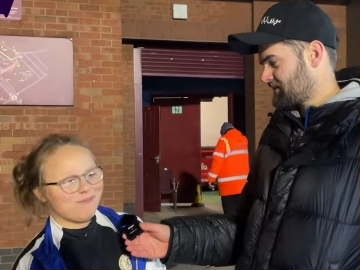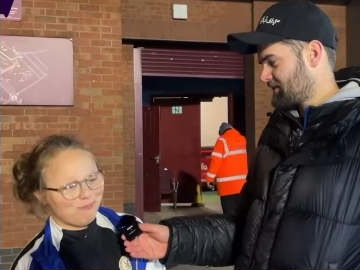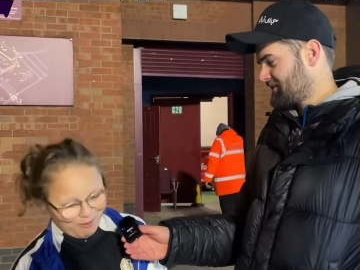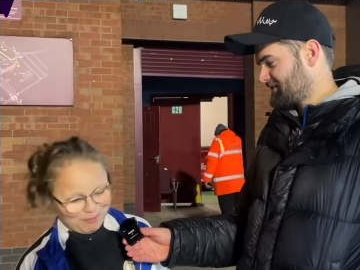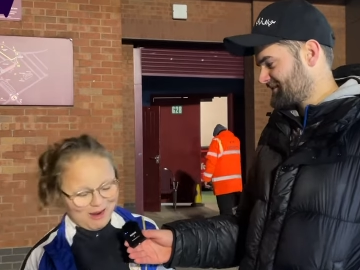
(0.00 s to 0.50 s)
Speaker 1: I'm
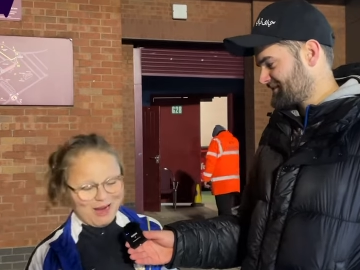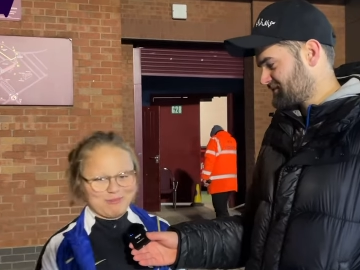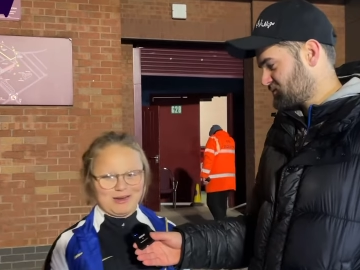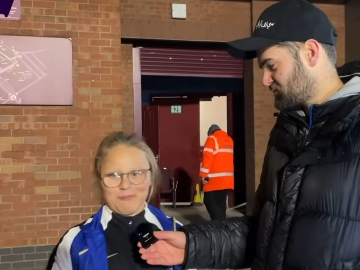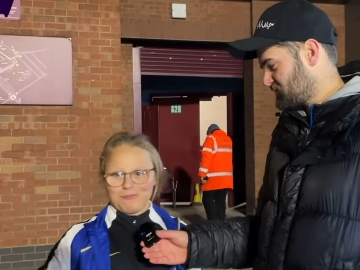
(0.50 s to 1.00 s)
proper
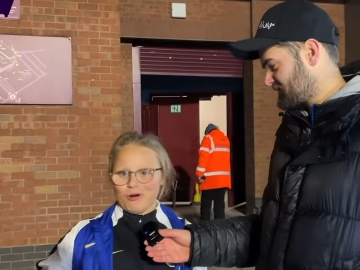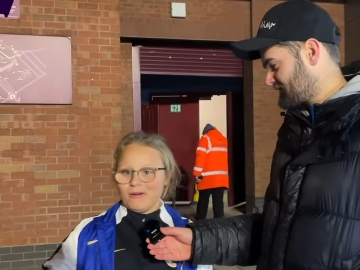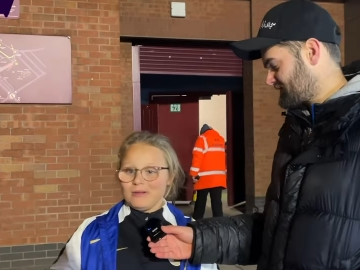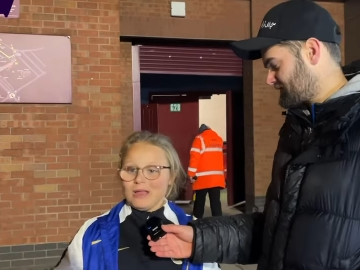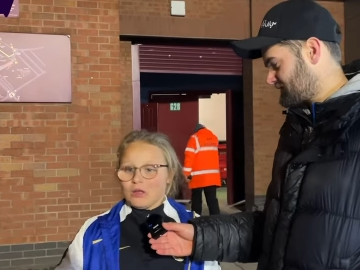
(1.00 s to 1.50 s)
happy. And I'm pro
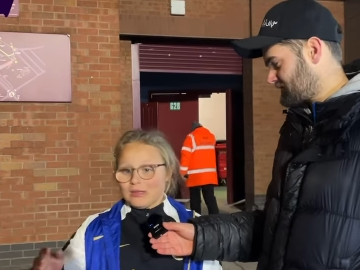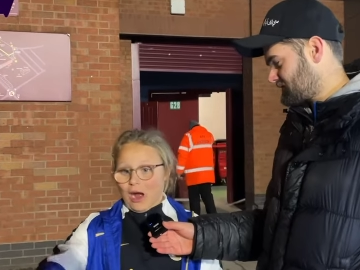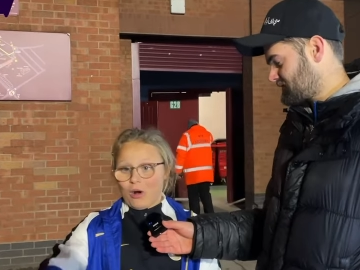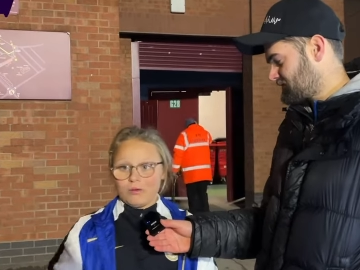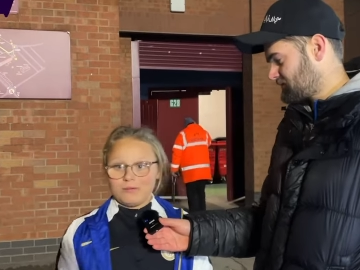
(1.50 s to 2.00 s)

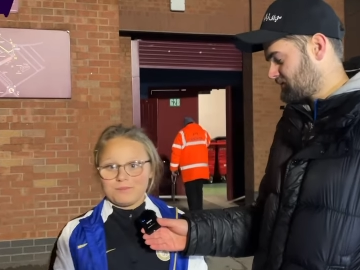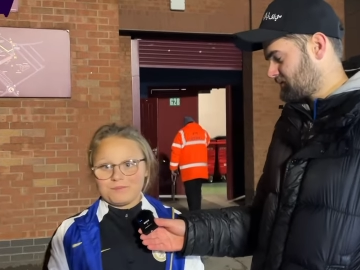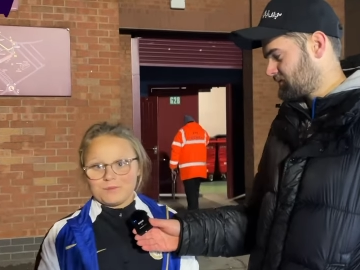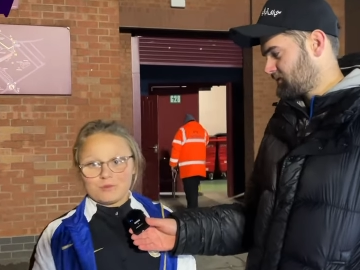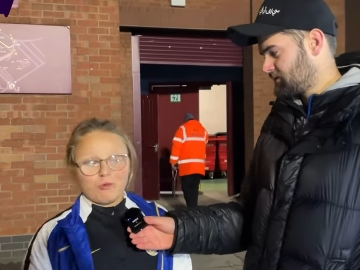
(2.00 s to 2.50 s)
no,
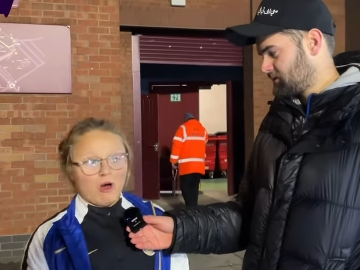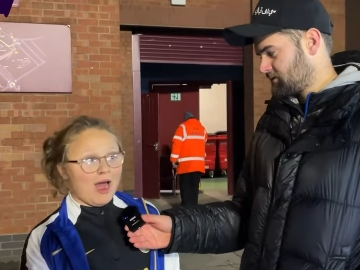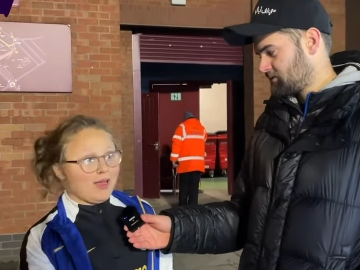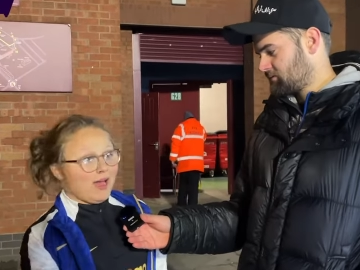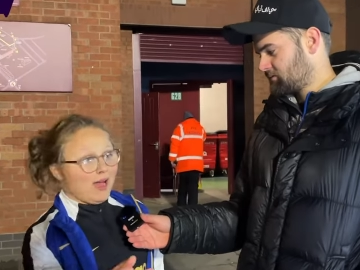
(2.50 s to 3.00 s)
what,
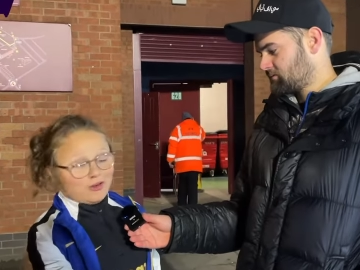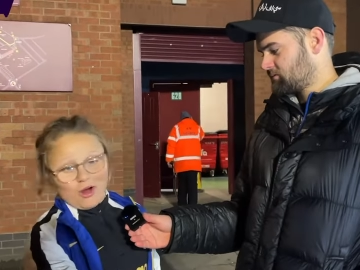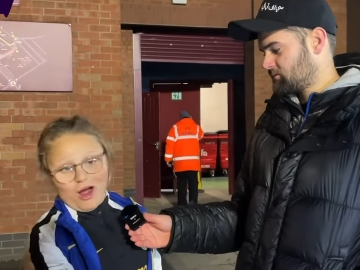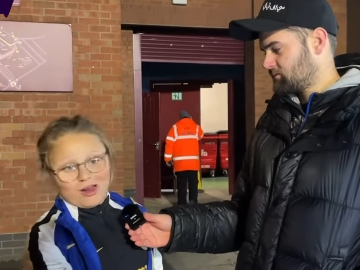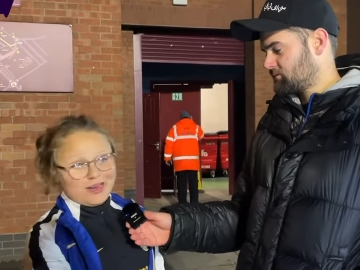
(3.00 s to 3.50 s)

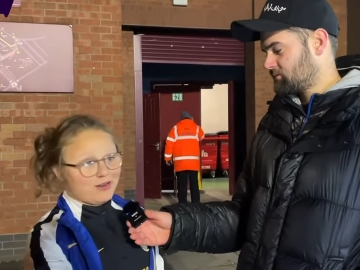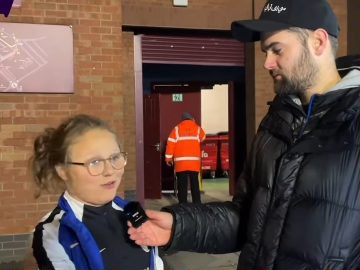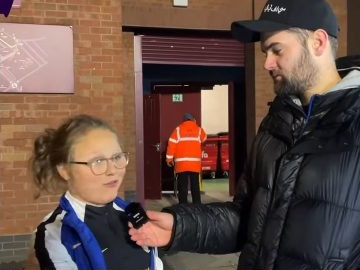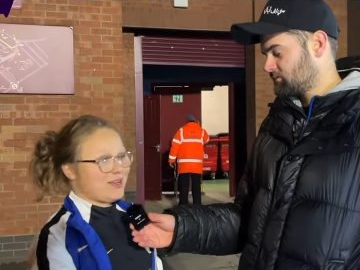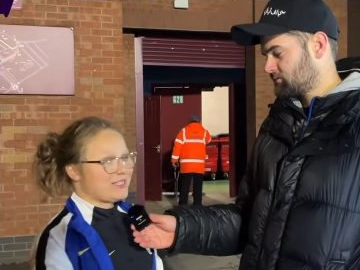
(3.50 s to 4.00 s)
going into the
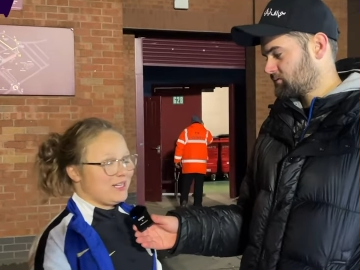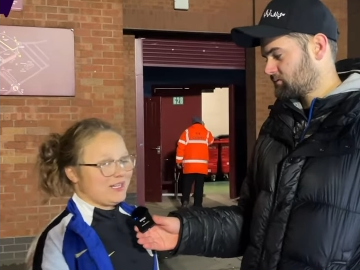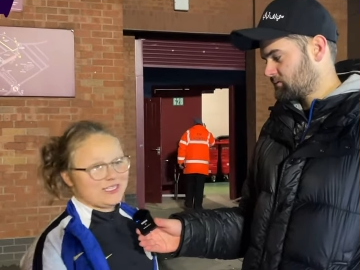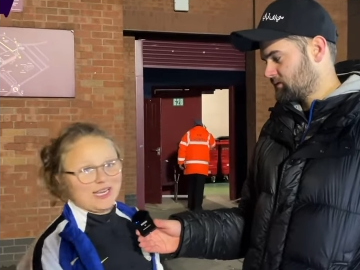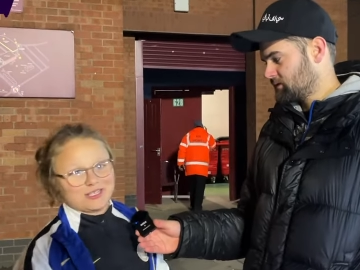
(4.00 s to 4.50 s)
rest of the
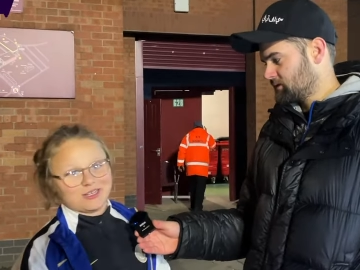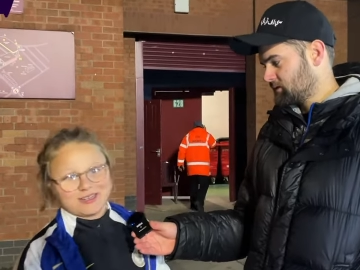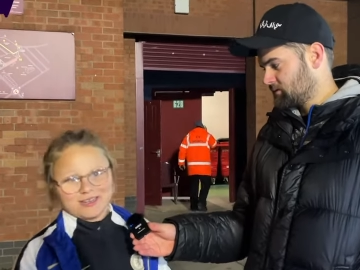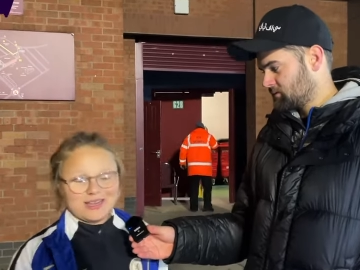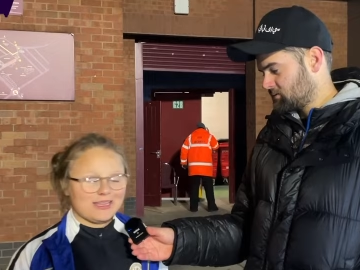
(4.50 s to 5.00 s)
season,
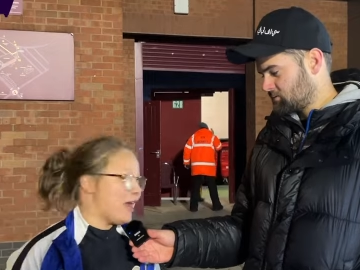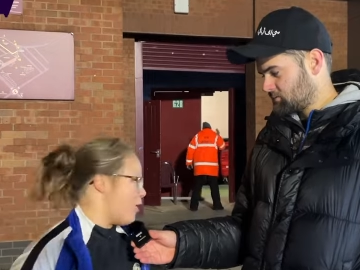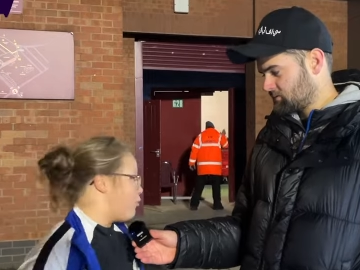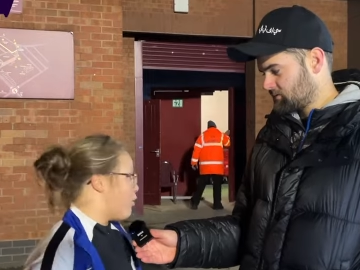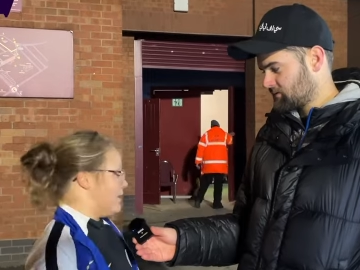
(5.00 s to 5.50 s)
yeah, it'll
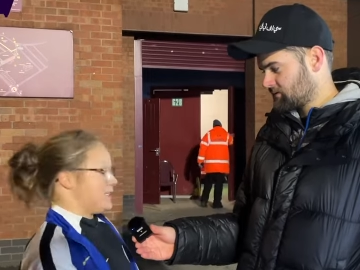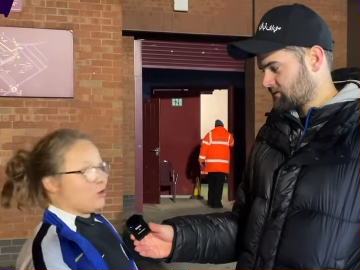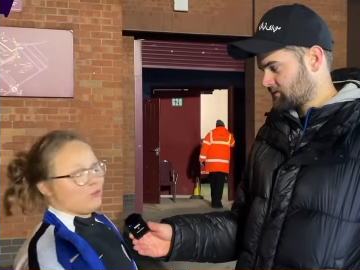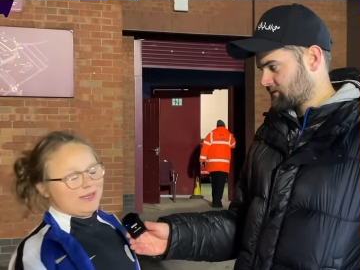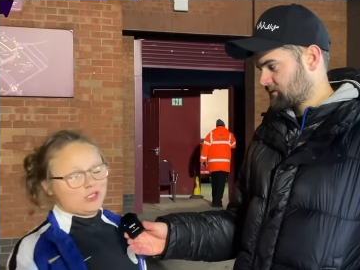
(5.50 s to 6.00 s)
probably
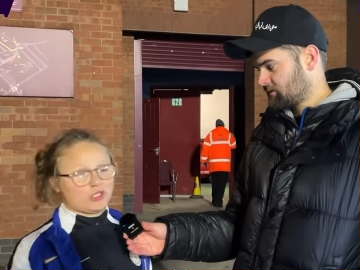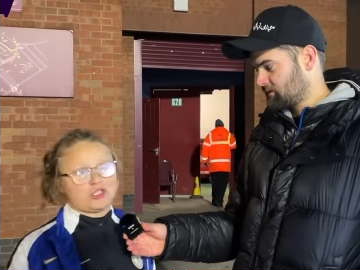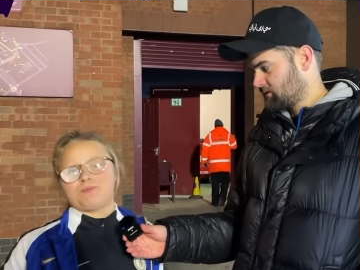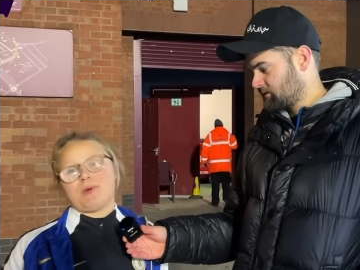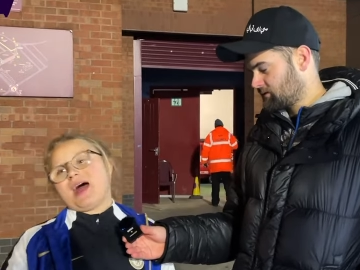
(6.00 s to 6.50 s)
still be just
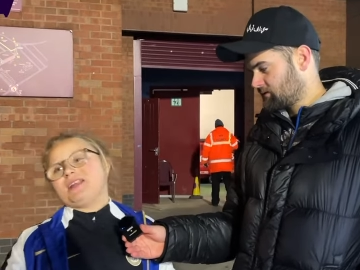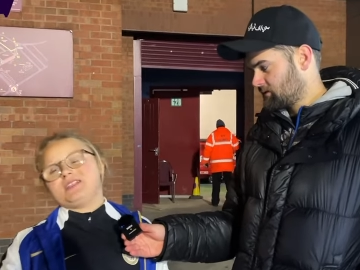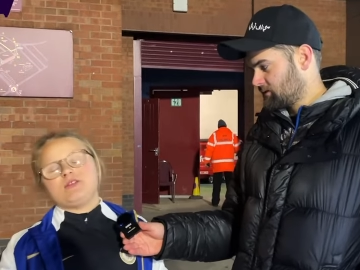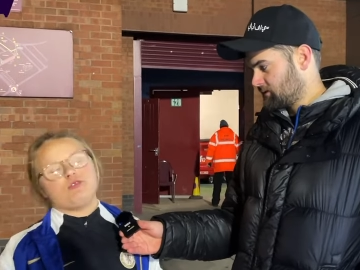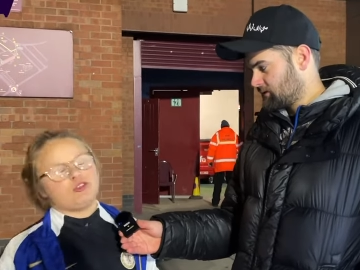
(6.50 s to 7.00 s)
as bad as
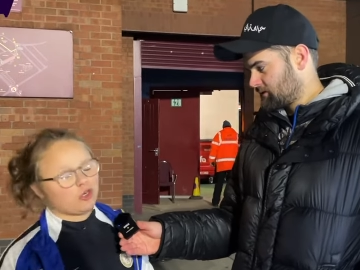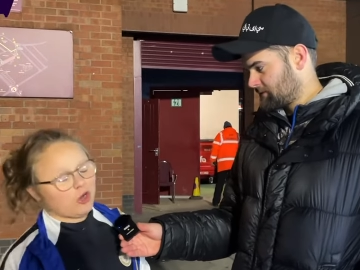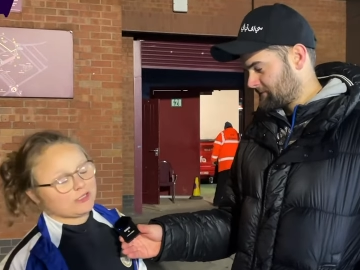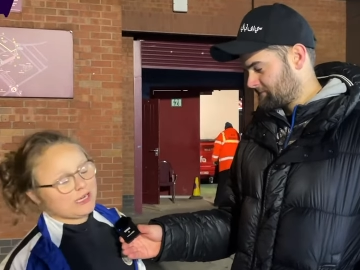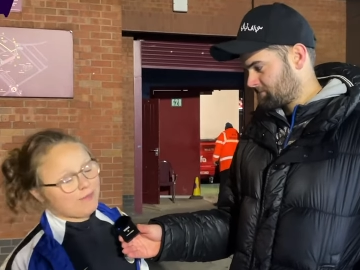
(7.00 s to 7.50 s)
it was
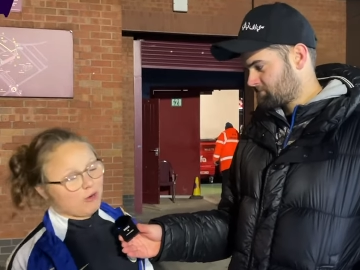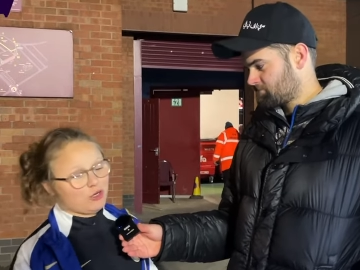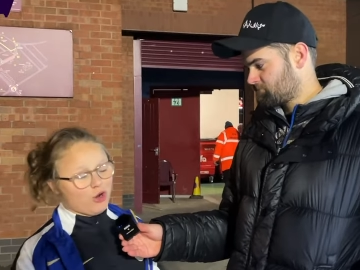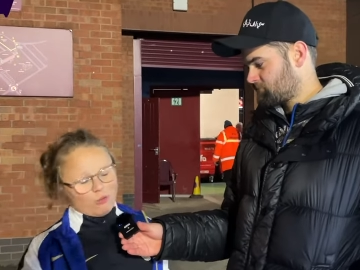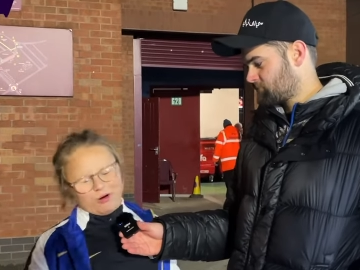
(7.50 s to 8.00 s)
last game. But you
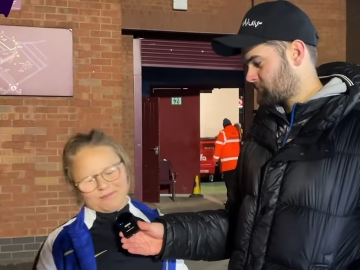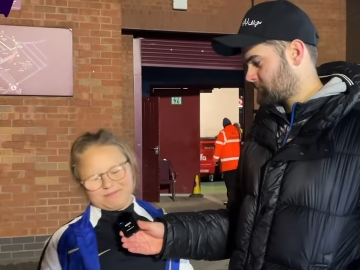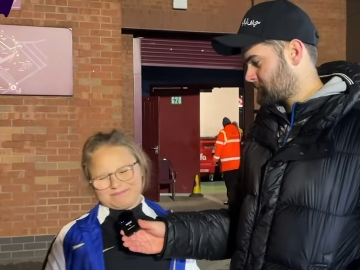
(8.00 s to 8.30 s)
know what?